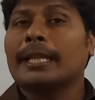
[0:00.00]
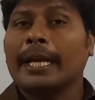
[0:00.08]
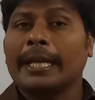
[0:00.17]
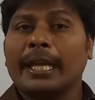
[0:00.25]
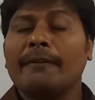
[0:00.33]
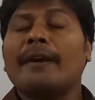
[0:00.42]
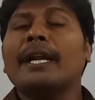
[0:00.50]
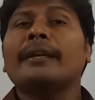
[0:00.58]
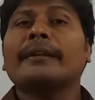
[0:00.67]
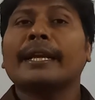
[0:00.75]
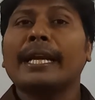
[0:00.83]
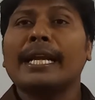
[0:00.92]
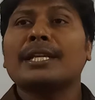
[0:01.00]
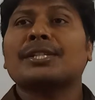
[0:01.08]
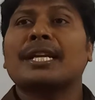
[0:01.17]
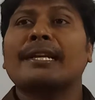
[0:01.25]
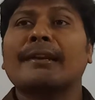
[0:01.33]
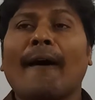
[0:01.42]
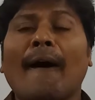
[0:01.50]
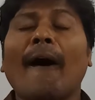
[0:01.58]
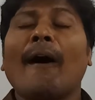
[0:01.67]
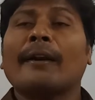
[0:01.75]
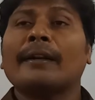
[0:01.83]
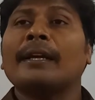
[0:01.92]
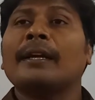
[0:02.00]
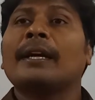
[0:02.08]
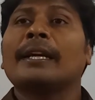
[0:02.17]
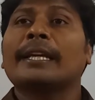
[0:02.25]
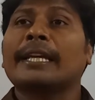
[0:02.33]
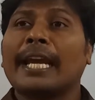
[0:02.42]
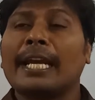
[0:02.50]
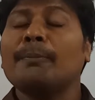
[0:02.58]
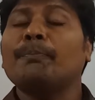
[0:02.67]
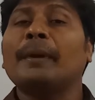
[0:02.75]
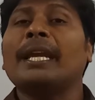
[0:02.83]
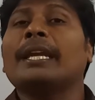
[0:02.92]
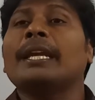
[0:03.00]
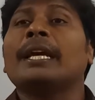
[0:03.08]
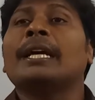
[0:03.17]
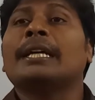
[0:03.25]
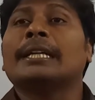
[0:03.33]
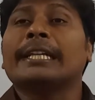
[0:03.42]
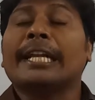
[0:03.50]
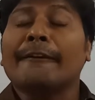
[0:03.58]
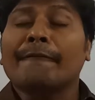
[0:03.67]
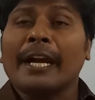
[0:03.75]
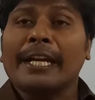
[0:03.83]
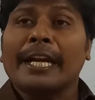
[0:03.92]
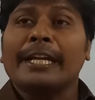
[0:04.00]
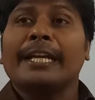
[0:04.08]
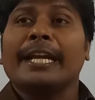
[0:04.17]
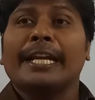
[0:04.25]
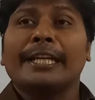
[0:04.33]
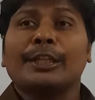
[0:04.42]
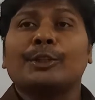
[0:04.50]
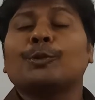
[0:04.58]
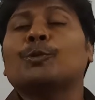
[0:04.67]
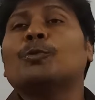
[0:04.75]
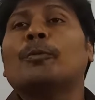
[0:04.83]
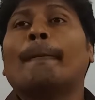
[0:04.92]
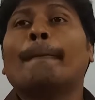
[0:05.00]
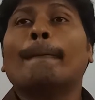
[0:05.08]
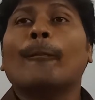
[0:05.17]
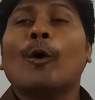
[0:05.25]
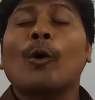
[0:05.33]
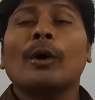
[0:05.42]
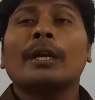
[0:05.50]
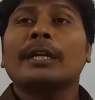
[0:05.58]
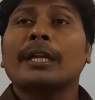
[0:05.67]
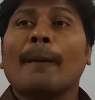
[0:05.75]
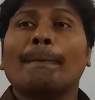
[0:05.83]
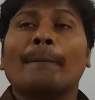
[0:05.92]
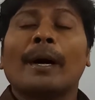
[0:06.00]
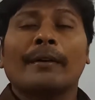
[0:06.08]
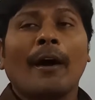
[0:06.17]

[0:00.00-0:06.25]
the given relation R can be divided into more number